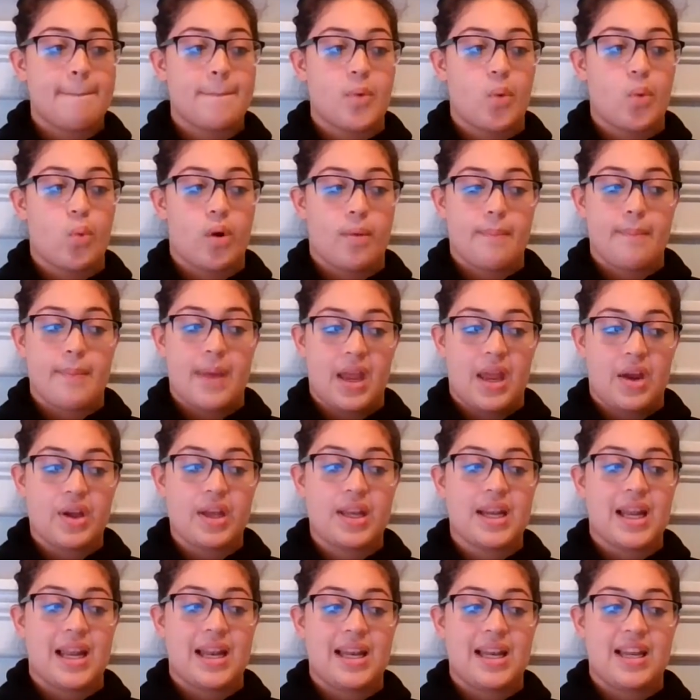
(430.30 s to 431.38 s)
were
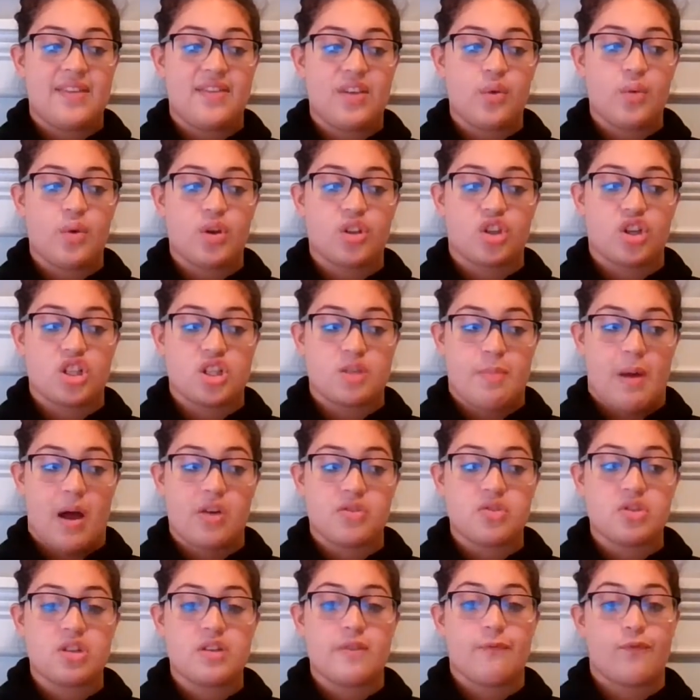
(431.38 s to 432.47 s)
married and living with their
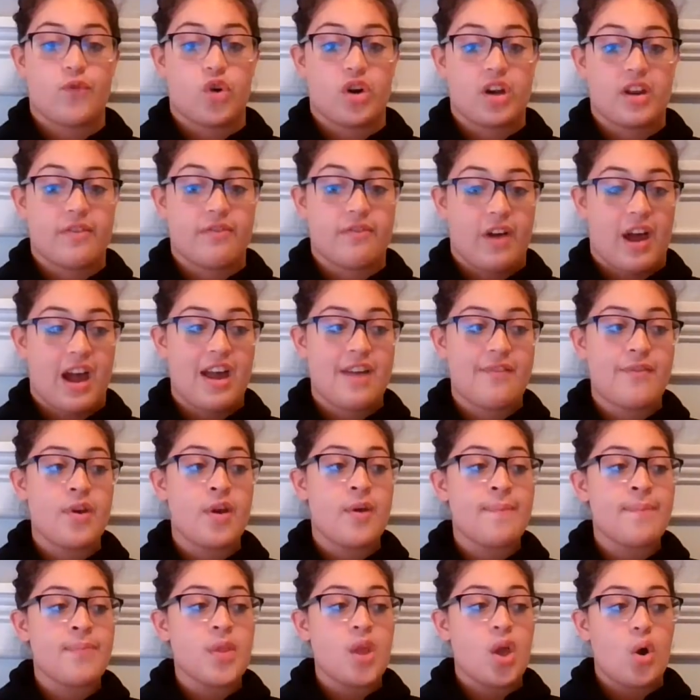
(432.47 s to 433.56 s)
spouses, and 45%
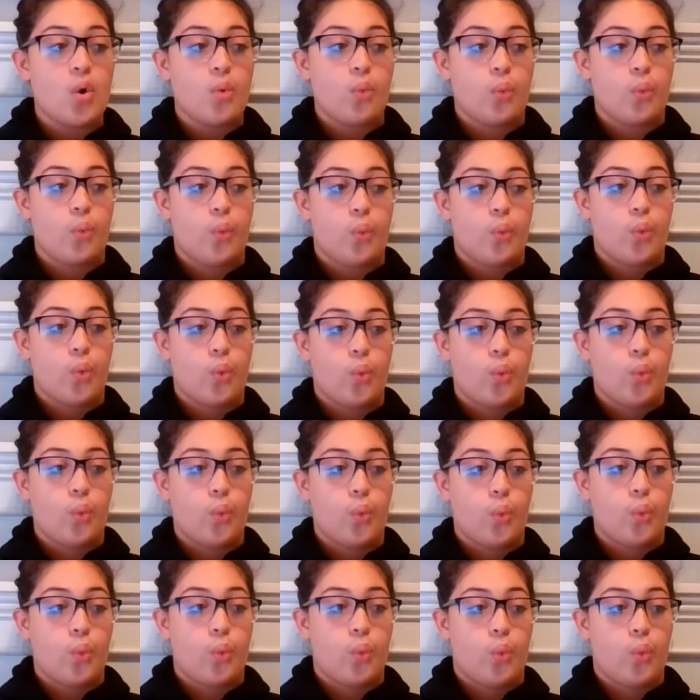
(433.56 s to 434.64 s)

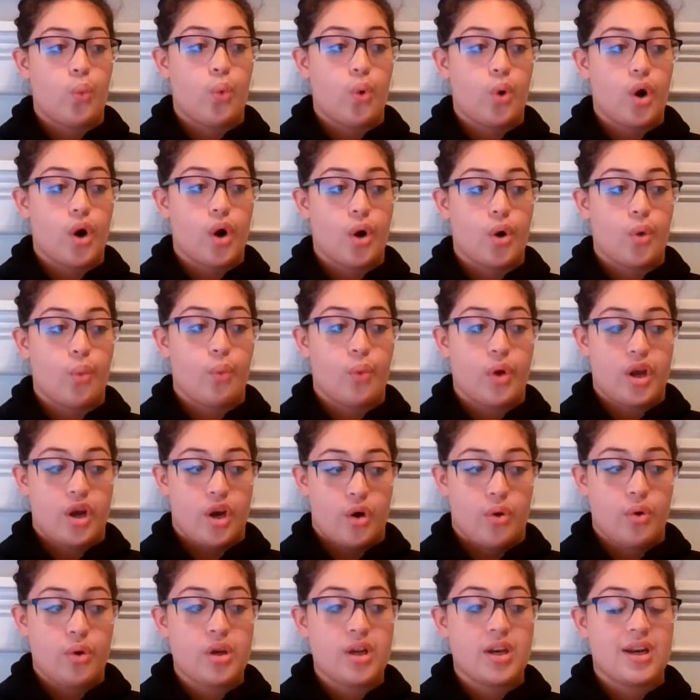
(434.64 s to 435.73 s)
were
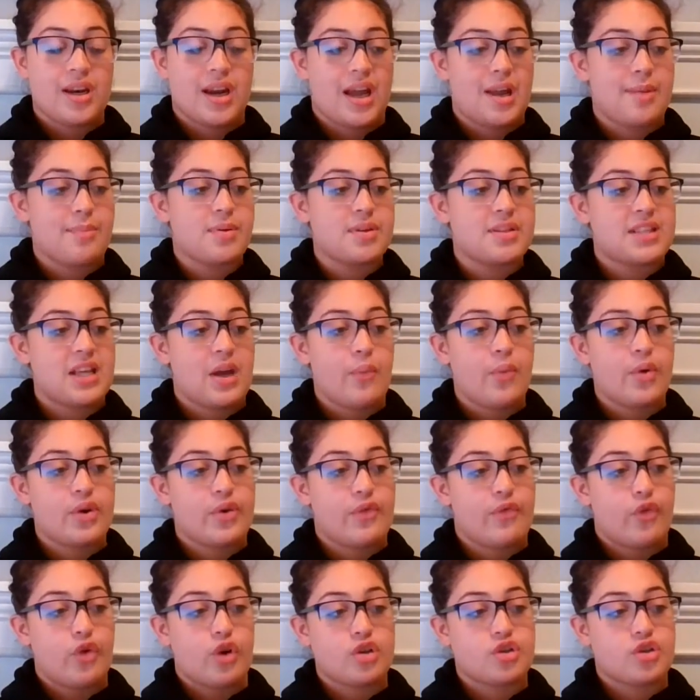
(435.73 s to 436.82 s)
widowed, 9% were
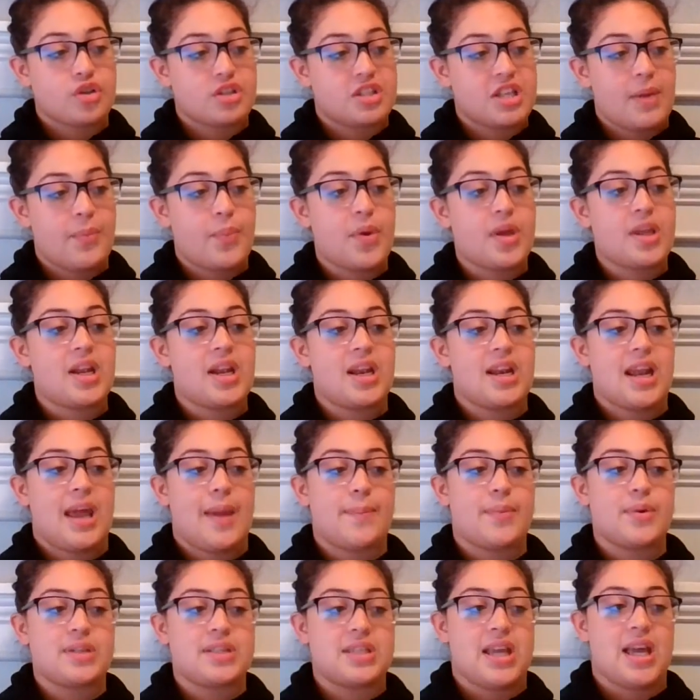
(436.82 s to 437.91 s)
divorced or separated, and
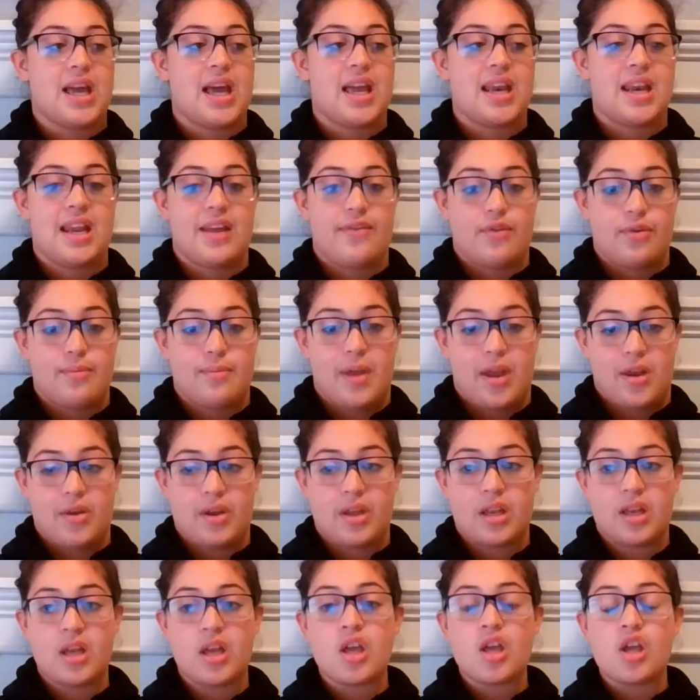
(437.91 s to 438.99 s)
9% had never
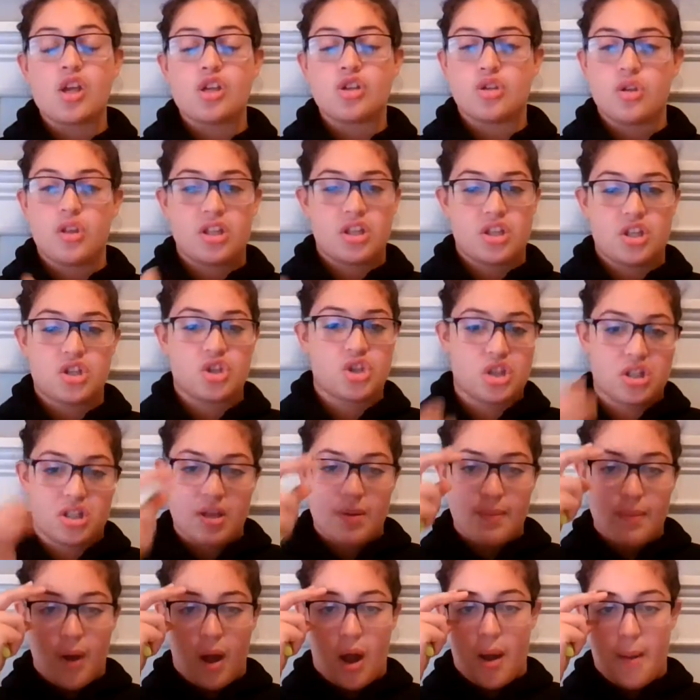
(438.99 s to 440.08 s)
married. So this is just
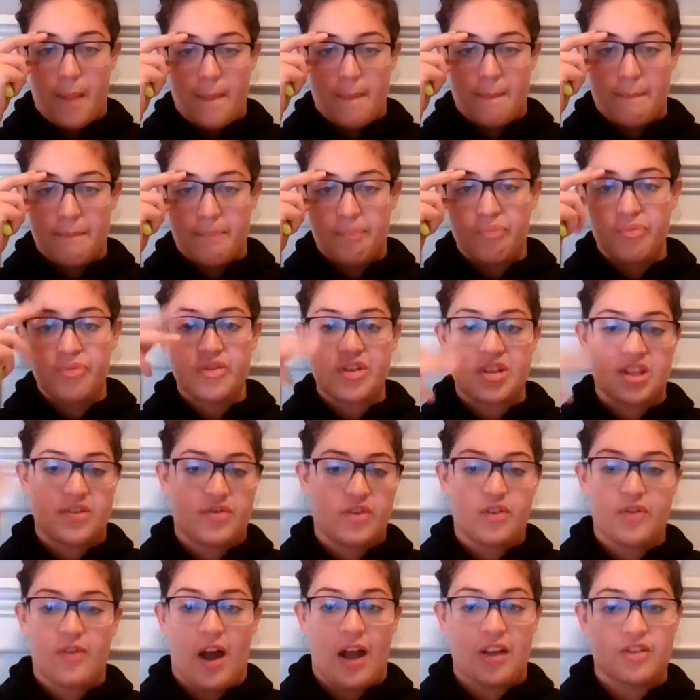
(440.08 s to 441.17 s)

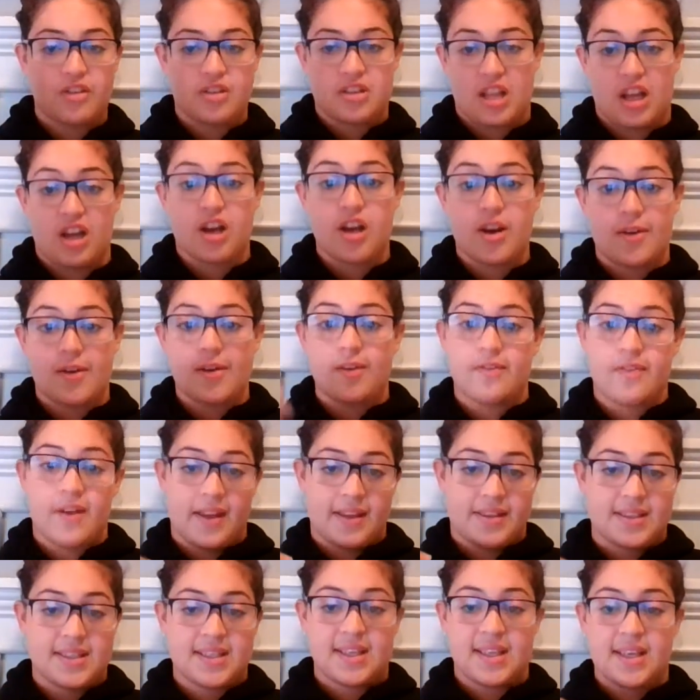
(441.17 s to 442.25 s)
different factors that could have
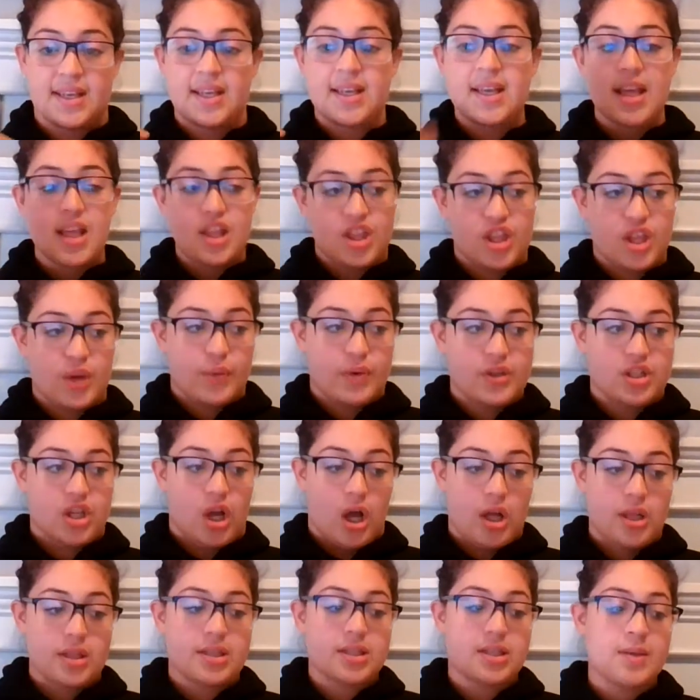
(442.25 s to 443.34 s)
affected the
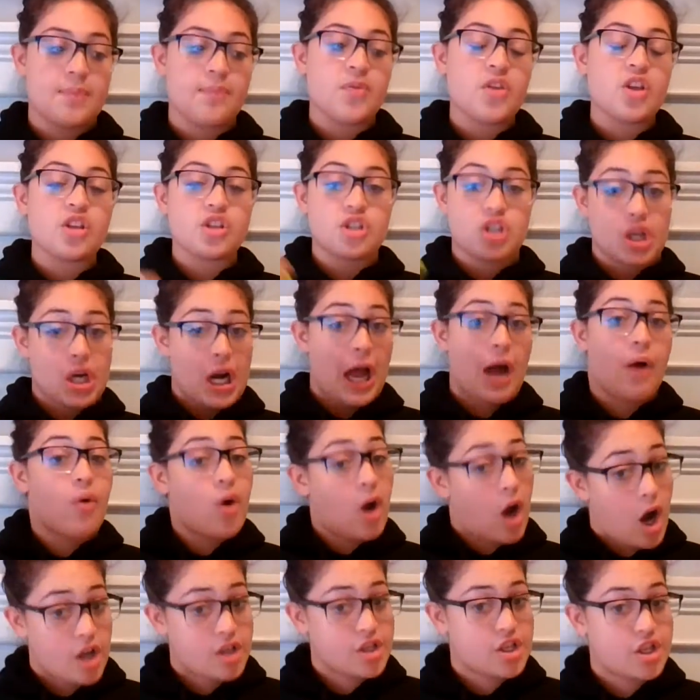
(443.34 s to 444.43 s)
results. So now,
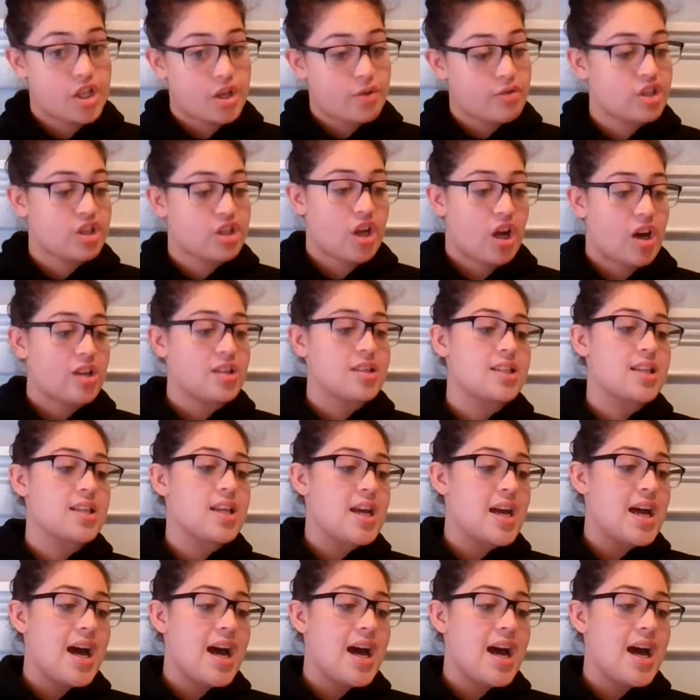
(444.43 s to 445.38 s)
on to the results.